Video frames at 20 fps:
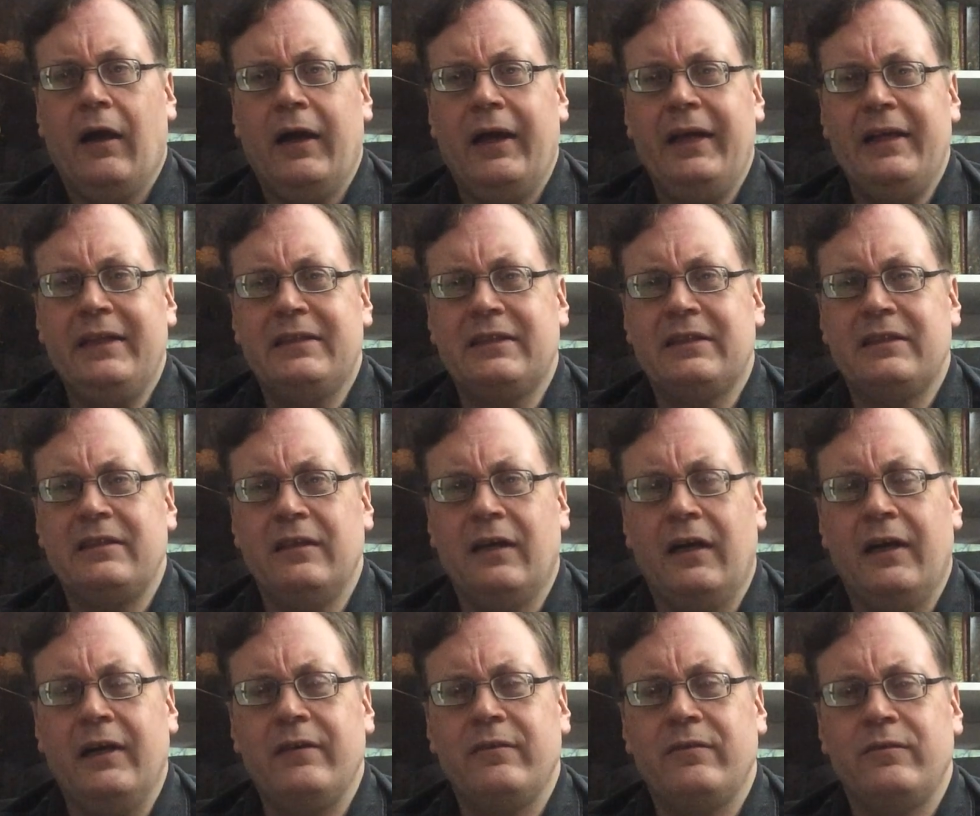It's
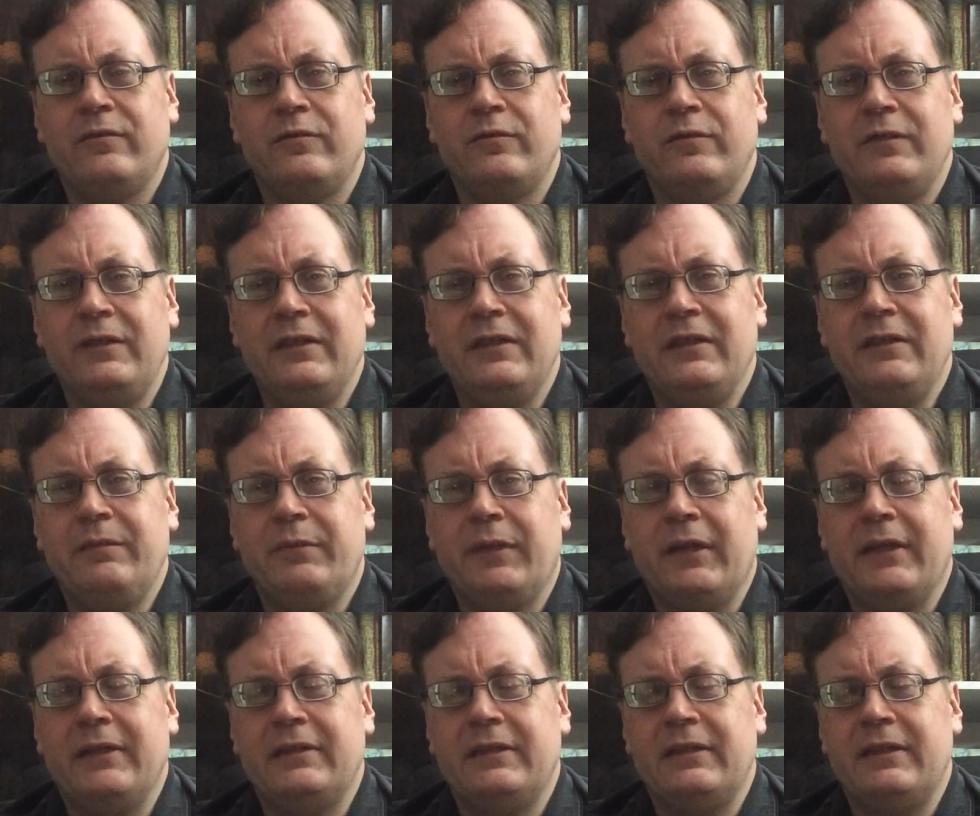not really
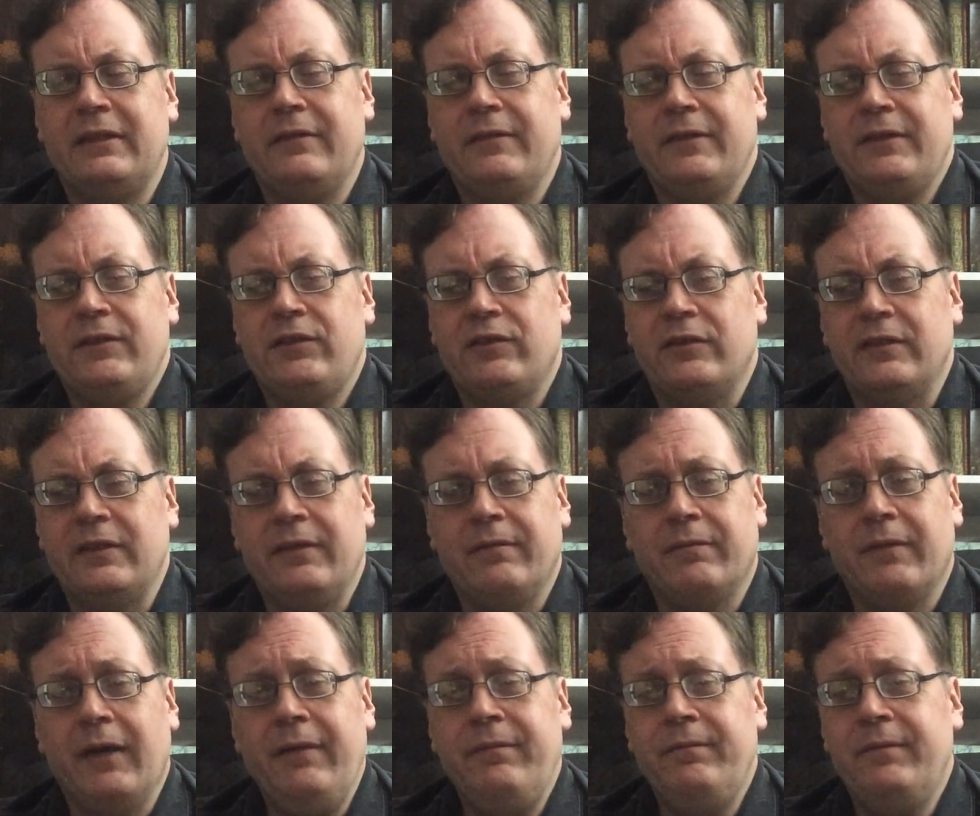present in the original, and
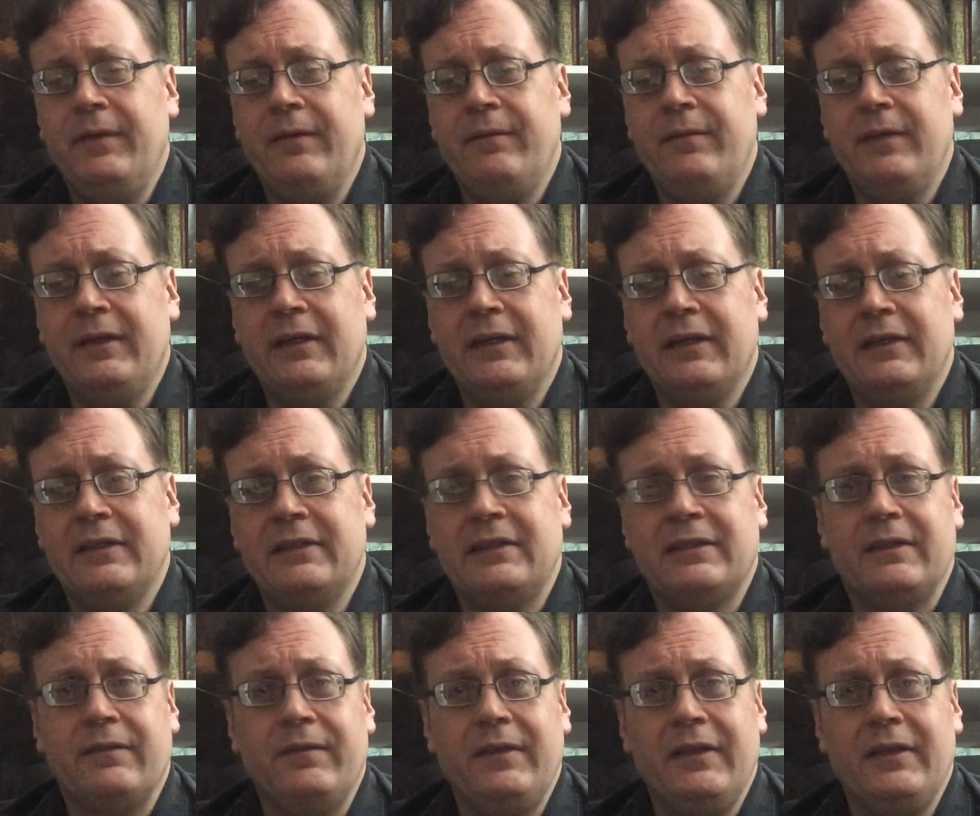it might be because
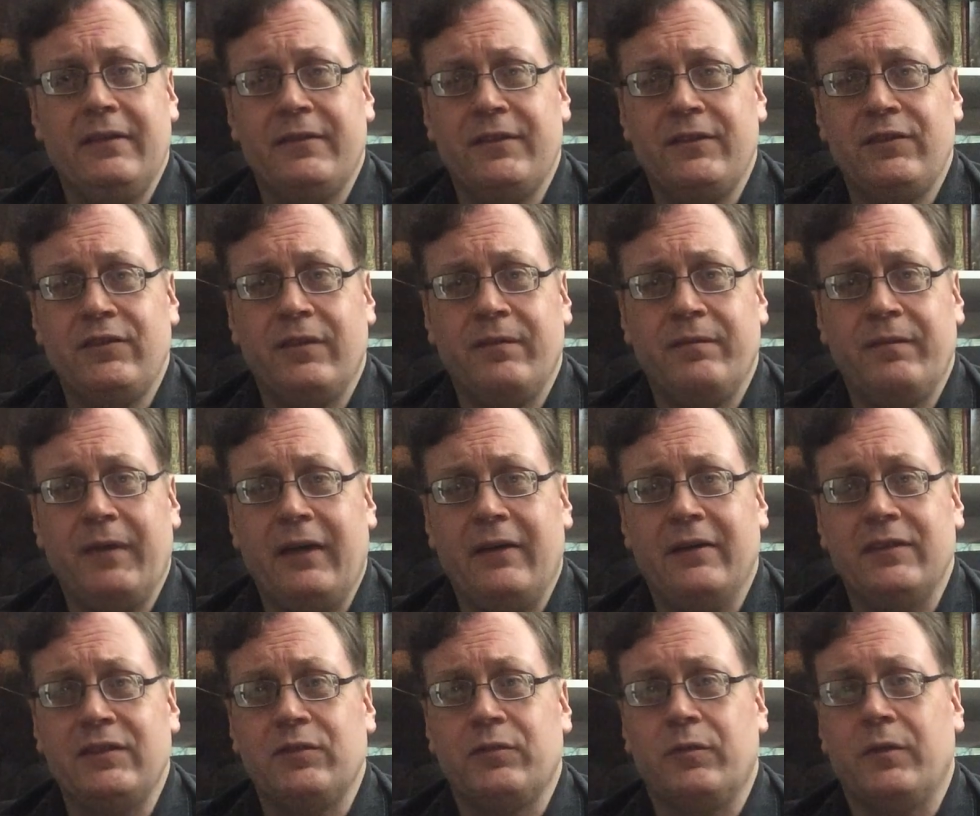some of the original
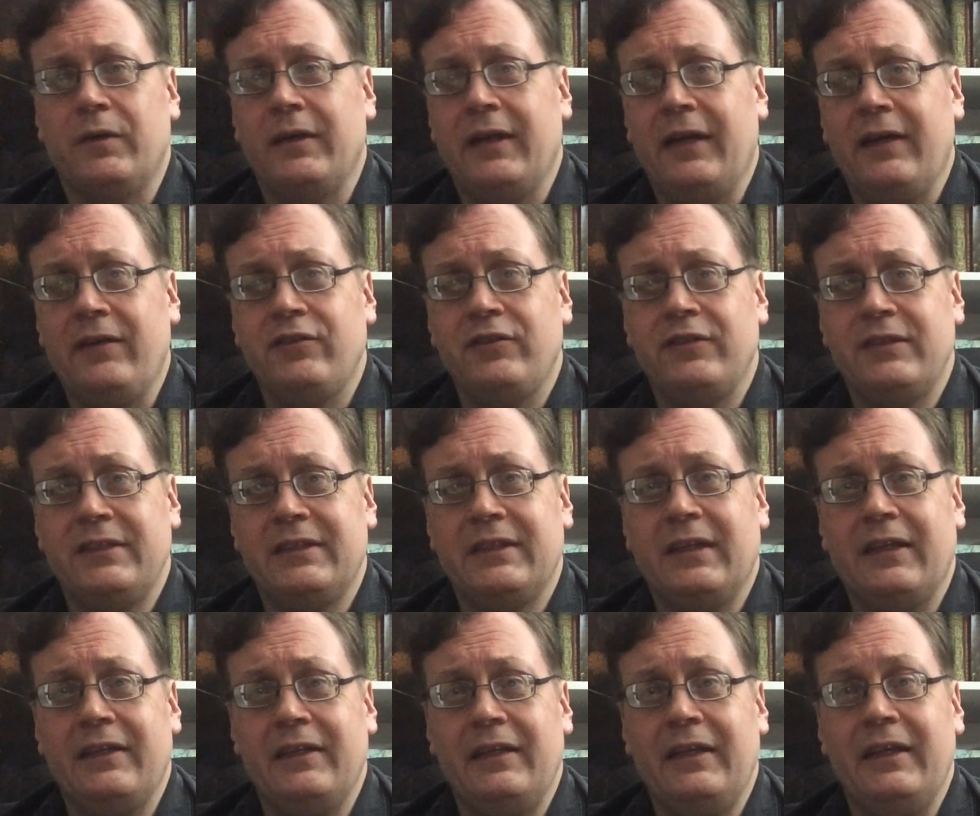ballads weren't actually
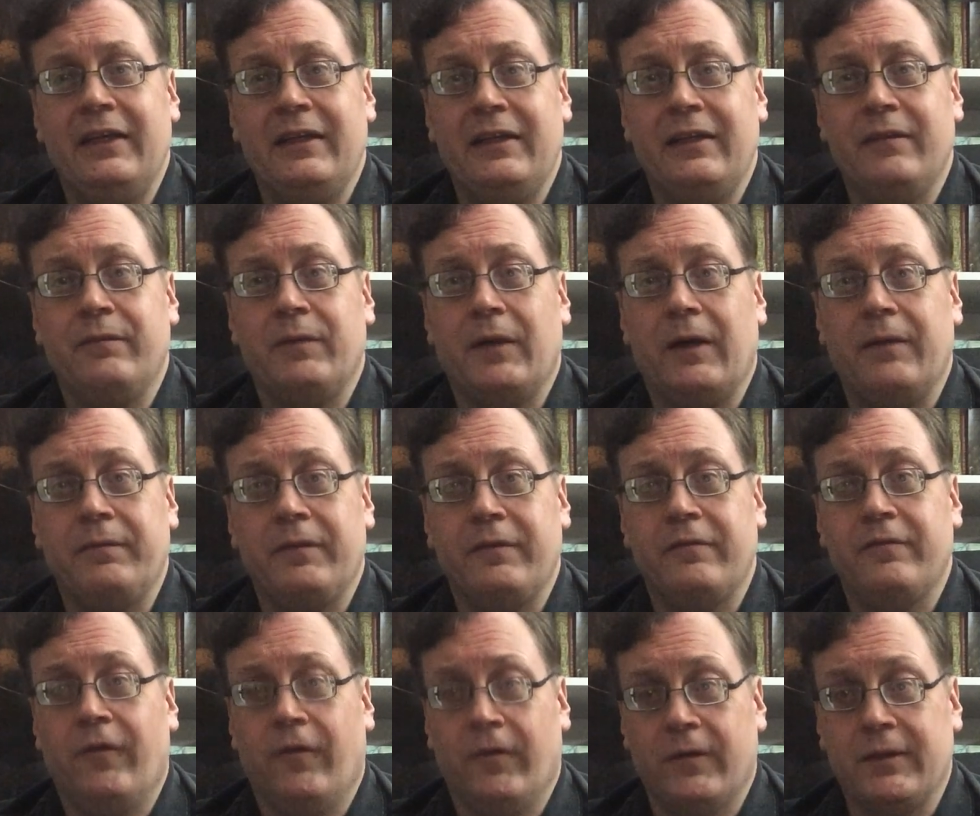set in a proper
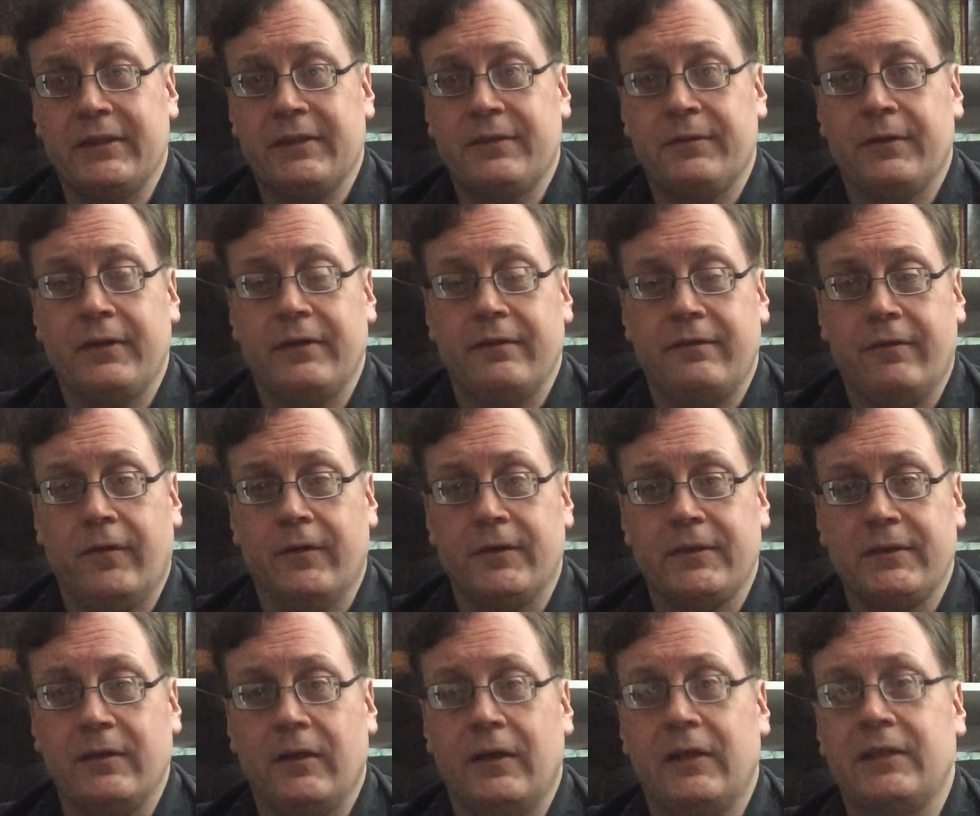forest where the
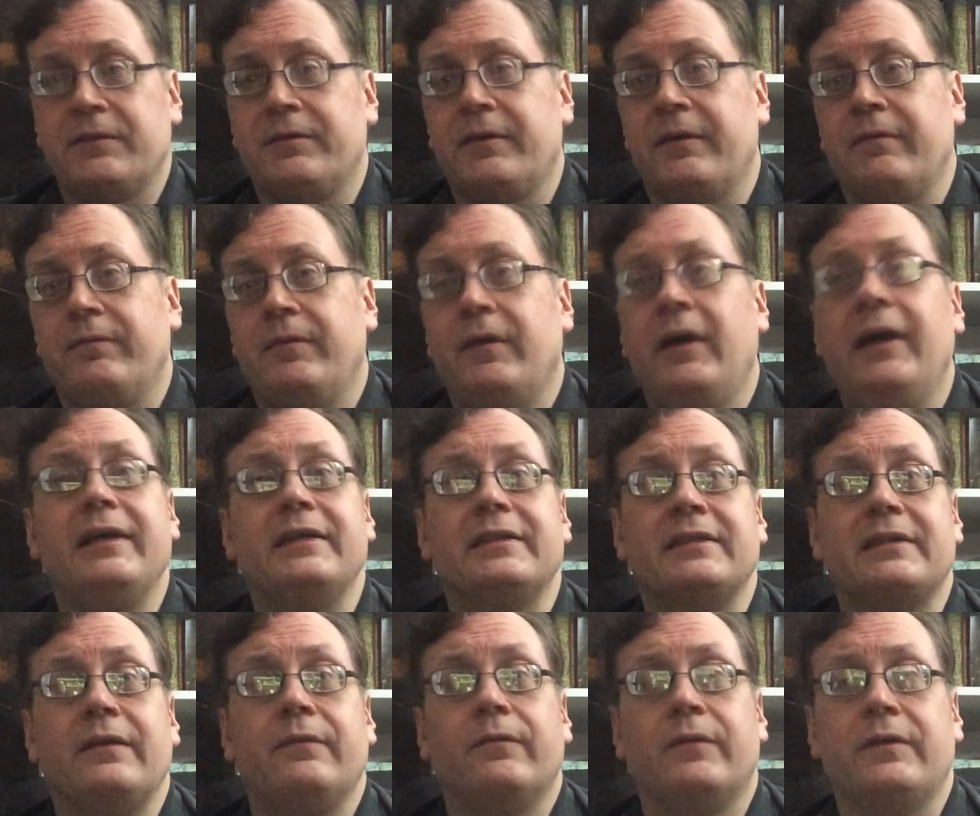forest laws were in
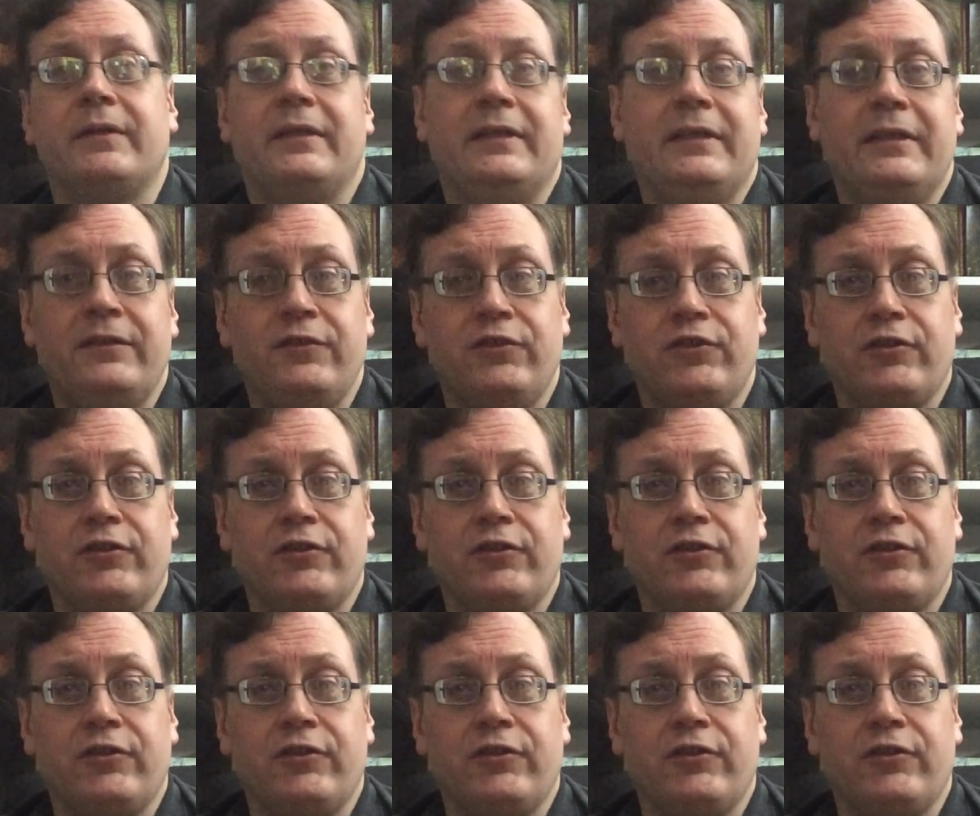place. They weren't in